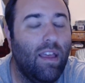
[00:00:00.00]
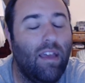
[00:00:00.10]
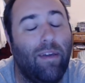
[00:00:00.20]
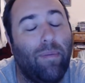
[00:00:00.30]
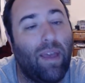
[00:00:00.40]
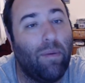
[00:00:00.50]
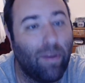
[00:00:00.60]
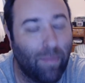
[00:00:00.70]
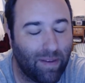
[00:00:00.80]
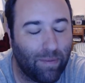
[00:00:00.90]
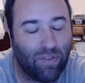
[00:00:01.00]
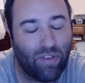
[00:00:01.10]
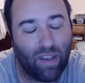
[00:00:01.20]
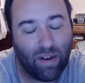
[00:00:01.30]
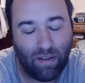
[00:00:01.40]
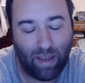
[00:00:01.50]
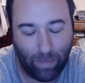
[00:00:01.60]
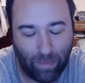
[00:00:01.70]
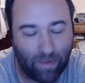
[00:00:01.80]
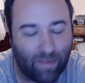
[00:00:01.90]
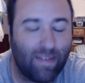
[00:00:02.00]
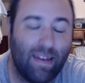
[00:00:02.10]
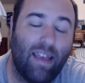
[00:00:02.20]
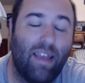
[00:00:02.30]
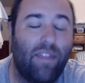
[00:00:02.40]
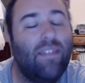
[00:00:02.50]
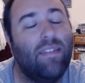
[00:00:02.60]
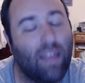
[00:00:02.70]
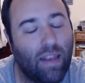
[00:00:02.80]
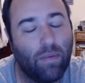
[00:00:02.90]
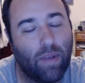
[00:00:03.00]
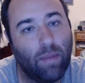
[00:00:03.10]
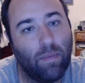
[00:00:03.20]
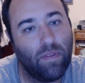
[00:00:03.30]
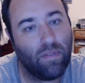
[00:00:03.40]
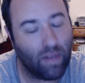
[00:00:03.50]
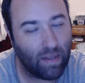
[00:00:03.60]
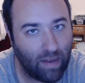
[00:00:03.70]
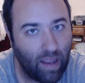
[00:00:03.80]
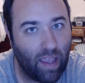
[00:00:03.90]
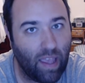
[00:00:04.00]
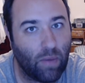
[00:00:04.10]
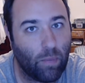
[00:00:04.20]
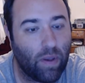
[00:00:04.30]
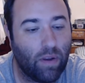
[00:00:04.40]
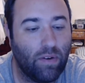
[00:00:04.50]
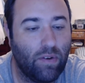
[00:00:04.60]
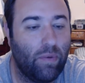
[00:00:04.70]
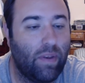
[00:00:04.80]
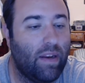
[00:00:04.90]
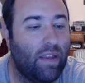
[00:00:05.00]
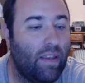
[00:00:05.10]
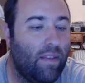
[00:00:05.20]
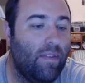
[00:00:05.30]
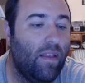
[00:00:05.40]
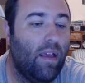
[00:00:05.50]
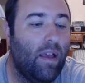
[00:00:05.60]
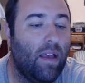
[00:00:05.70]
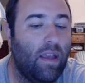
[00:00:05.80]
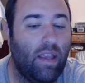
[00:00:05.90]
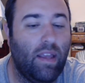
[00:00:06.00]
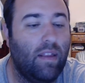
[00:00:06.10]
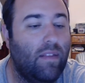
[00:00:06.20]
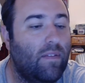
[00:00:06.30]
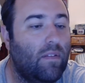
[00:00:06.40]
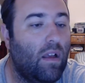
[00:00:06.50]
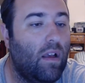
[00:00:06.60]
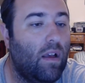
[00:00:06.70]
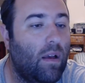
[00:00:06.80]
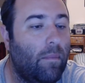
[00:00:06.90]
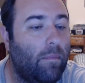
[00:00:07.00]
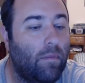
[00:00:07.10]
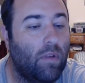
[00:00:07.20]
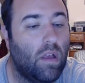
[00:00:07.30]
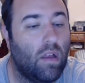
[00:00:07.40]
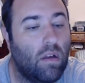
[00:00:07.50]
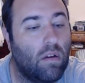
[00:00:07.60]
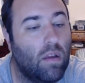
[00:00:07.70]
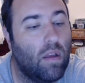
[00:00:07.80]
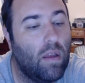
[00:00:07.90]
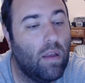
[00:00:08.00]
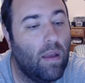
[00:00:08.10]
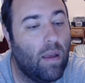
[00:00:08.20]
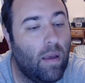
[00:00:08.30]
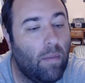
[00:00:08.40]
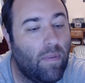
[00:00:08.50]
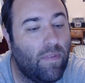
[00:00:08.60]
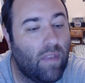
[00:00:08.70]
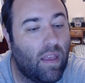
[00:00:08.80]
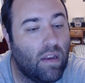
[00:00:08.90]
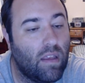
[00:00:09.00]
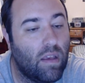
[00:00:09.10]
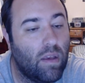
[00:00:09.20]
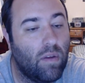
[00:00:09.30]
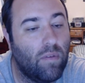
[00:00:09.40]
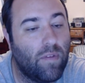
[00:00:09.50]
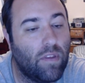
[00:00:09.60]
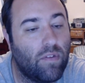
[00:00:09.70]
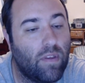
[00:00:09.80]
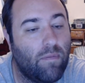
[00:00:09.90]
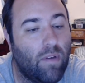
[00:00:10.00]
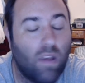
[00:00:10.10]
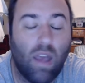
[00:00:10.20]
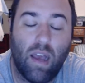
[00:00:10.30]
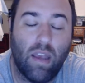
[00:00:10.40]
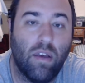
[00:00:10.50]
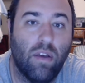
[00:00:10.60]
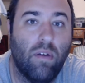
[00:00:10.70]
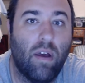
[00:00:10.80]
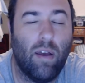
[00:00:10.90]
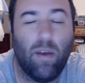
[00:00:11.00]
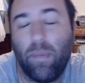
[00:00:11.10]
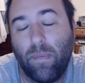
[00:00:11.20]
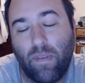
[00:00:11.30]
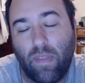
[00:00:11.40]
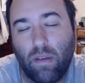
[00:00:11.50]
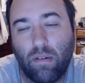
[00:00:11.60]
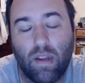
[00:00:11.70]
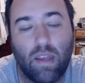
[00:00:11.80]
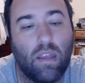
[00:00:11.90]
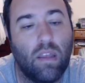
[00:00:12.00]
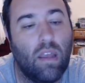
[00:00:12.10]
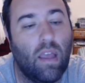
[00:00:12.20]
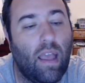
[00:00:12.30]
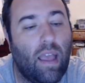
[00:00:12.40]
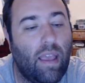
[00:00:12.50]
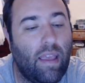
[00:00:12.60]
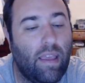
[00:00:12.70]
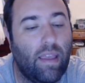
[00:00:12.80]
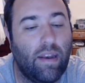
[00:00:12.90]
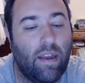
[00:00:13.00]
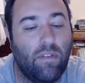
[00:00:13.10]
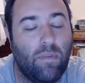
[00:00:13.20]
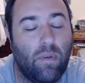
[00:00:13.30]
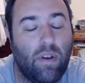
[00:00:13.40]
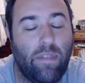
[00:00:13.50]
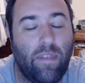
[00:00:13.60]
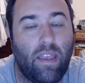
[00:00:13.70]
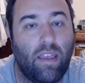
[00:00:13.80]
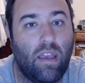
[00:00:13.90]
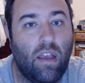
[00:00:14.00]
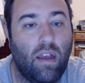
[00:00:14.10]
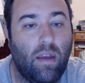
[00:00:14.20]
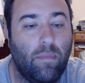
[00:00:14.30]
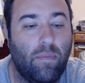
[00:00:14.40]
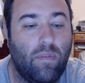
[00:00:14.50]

everybody, welcome back to my channel. I'm Rex9, this is Daily Rambles. Today we are doing Iza, and it's um, called Pesadão featuring Falcão. I hope I'm saying that right. And I just want to thank, um,